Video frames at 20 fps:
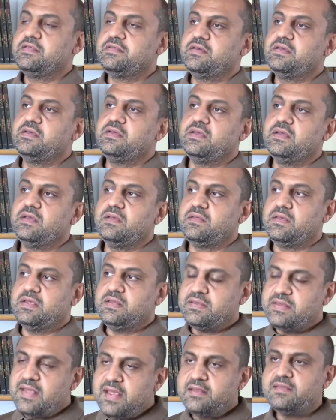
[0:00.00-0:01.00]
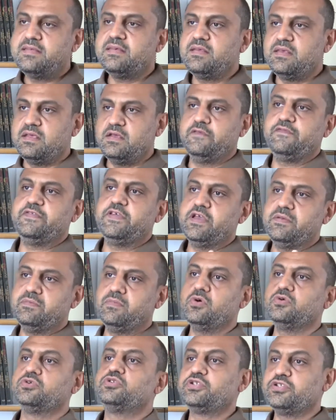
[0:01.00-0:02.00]
the intensity of the
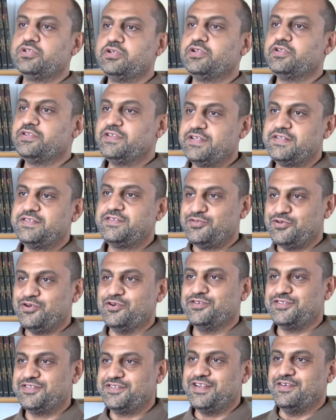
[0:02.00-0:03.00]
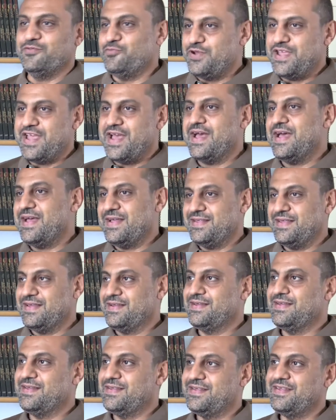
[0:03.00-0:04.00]
emotional discharge that we had
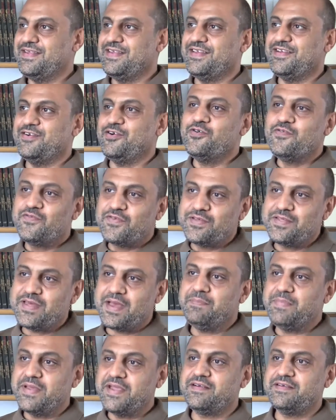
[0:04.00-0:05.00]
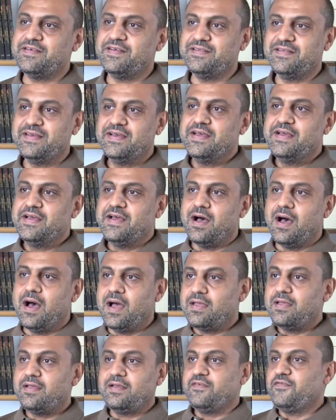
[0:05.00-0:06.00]
and over that period,
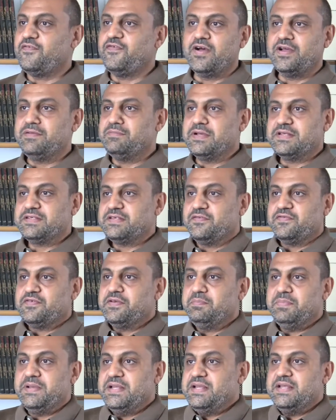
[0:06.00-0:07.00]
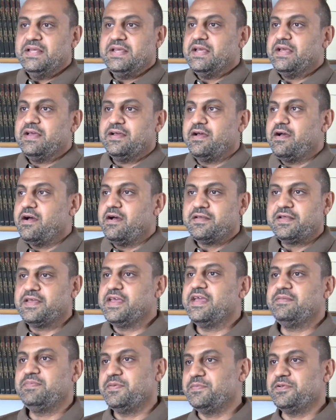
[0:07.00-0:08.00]
I find myself completely
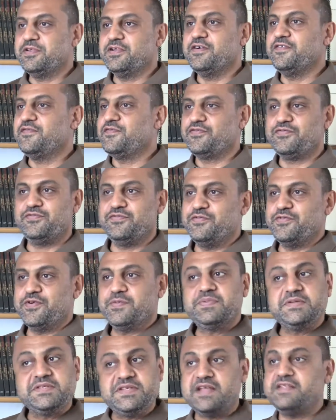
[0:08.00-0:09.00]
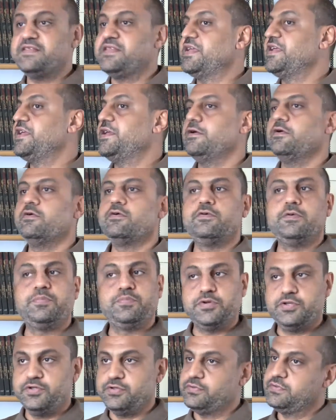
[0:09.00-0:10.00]
incapable of representing it or
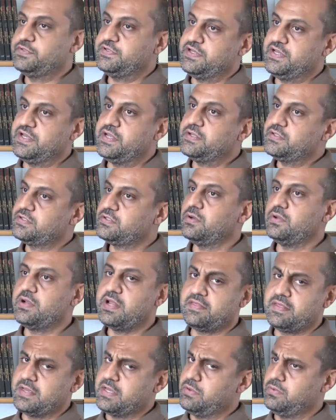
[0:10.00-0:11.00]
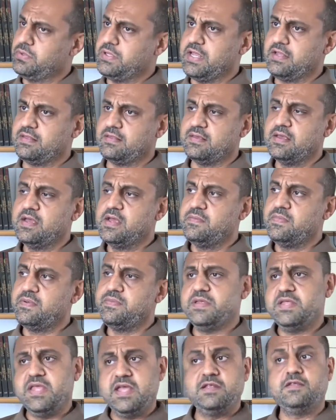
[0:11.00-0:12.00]
reproducing it and so on. I think it takes
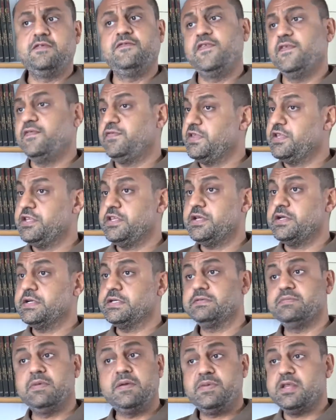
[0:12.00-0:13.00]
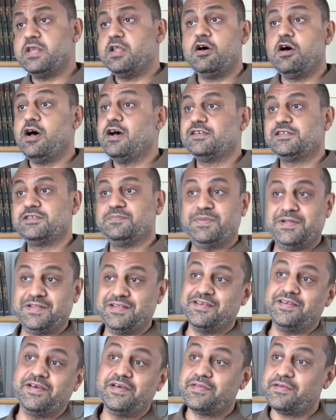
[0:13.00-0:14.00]
maybe 10 to 15 years, maybe not us,
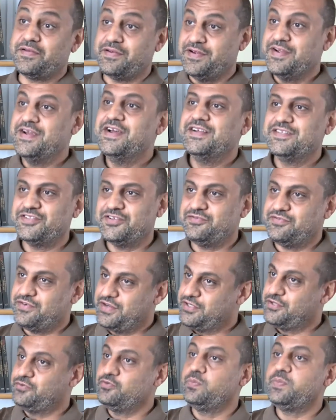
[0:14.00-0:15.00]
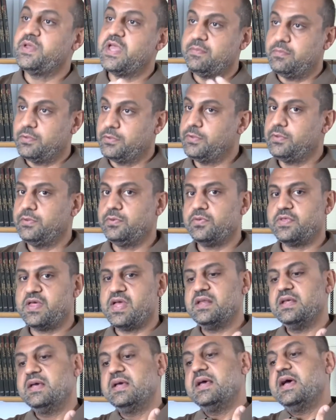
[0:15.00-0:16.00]
but another generation will be able to do
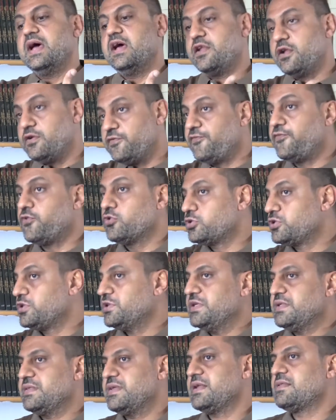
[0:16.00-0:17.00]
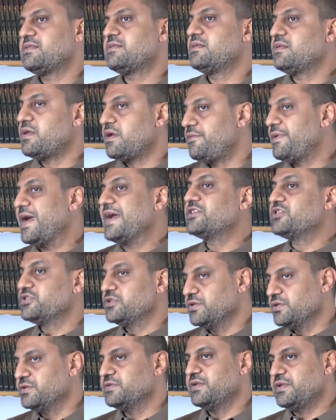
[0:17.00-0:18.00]
that. And unfortunately, that's the
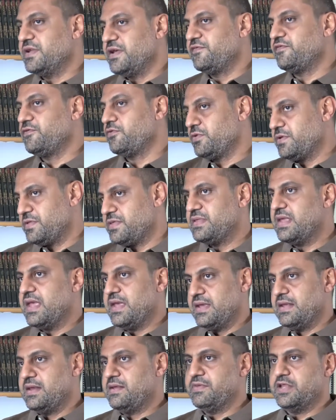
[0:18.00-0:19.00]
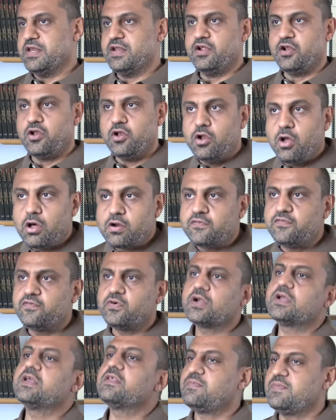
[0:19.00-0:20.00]
direction that everyone is taking. I mean, a lot of
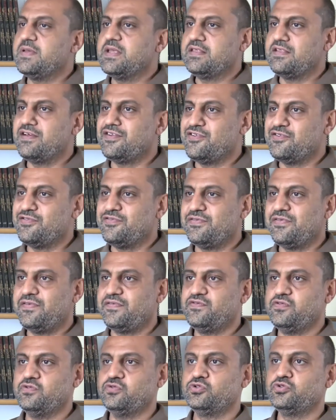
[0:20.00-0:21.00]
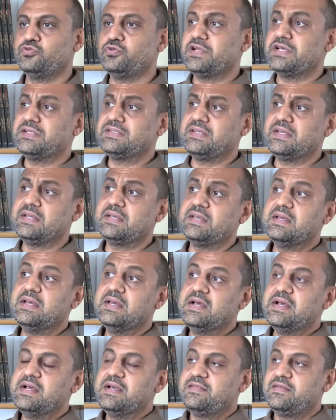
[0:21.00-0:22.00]
work is being done on the revolution, and I think
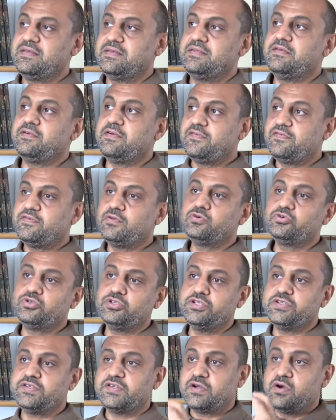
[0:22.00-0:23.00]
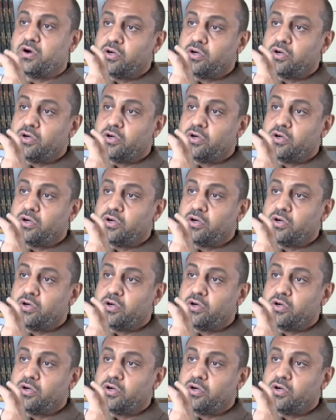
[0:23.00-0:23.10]
that the revolution is a